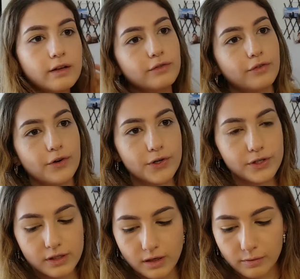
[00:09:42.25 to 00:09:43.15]

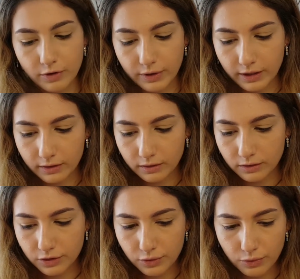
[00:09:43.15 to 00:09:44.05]
first I'm going
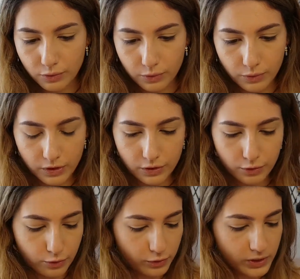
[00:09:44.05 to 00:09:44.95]
to
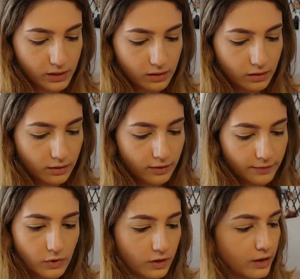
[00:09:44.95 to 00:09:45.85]
use
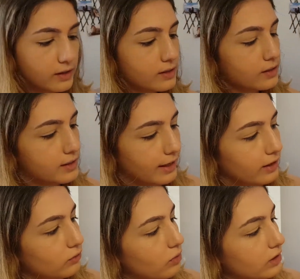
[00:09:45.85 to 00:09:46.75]
this
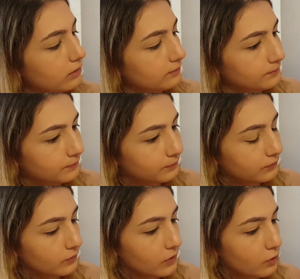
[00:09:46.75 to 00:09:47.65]
second one
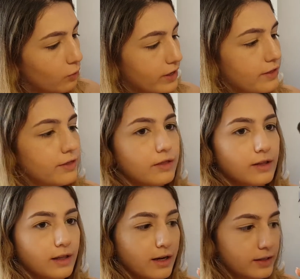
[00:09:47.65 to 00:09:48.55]
with the
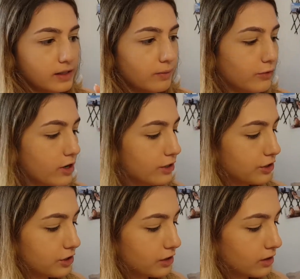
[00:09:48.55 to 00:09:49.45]
Luxie
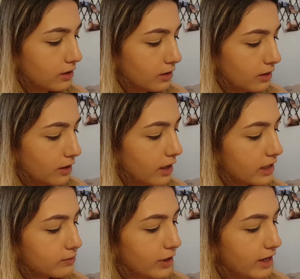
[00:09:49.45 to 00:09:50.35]
brush as
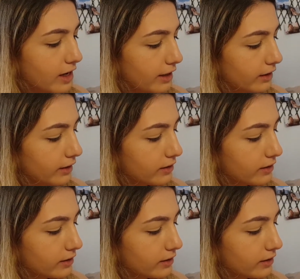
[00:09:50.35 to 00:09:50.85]
my highlight.